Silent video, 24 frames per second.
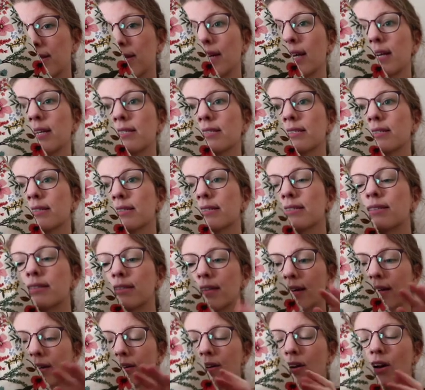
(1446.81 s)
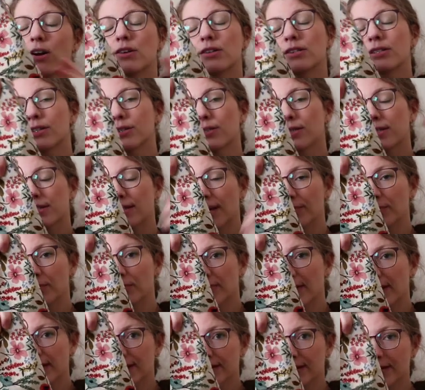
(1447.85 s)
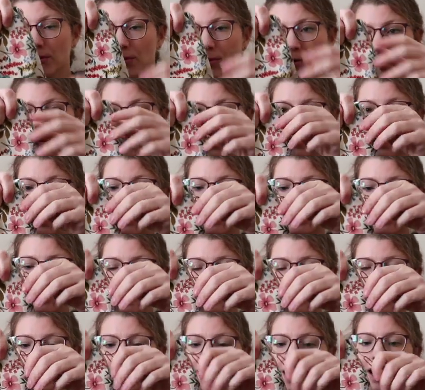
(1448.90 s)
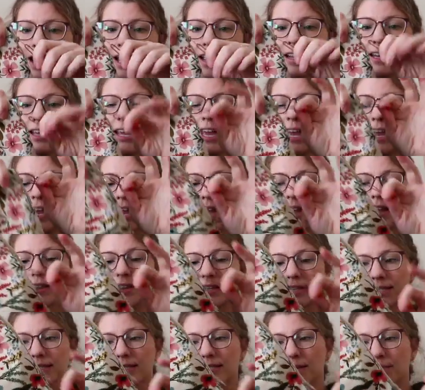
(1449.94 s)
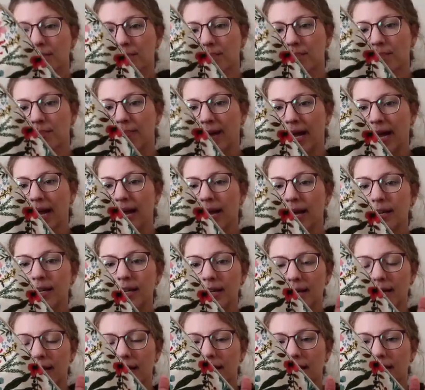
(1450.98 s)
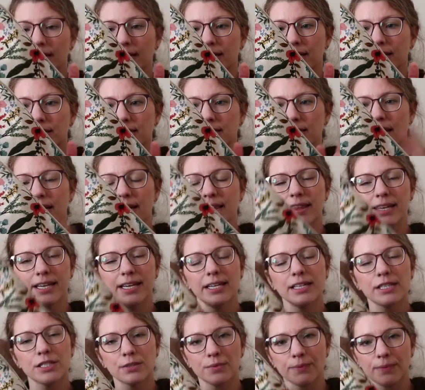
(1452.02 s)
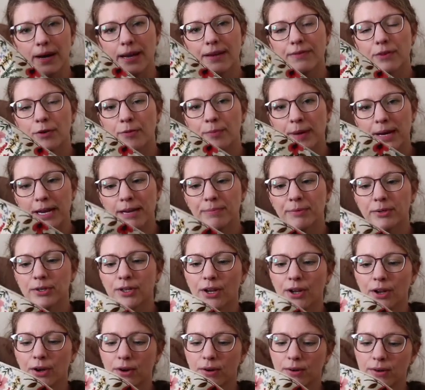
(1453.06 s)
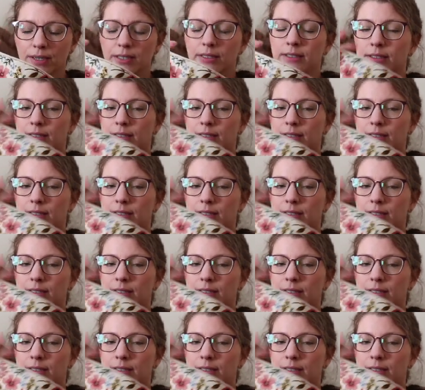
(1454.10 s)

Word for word: and ends that are also separated and organized inside. This bag is, I think it's Rifle Paper Co.